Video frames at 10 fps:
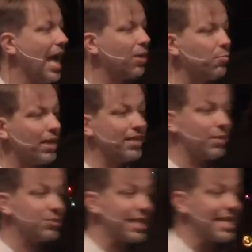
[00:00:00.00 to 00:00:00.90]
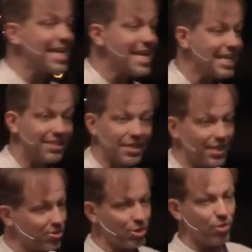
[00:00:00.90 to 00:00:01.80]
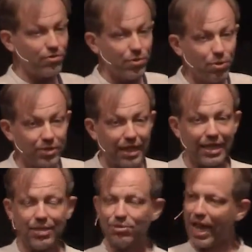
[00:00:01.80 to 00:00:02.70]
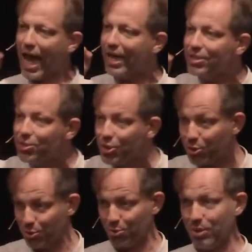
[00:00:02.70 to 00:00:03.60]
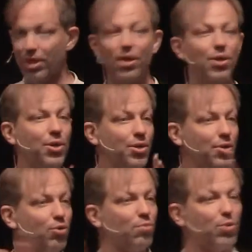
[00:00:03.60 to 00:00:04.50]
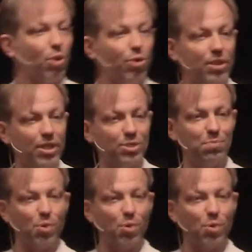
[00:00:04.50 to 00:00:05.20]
And when there was the need that there's no food, then it was Andrew who brought this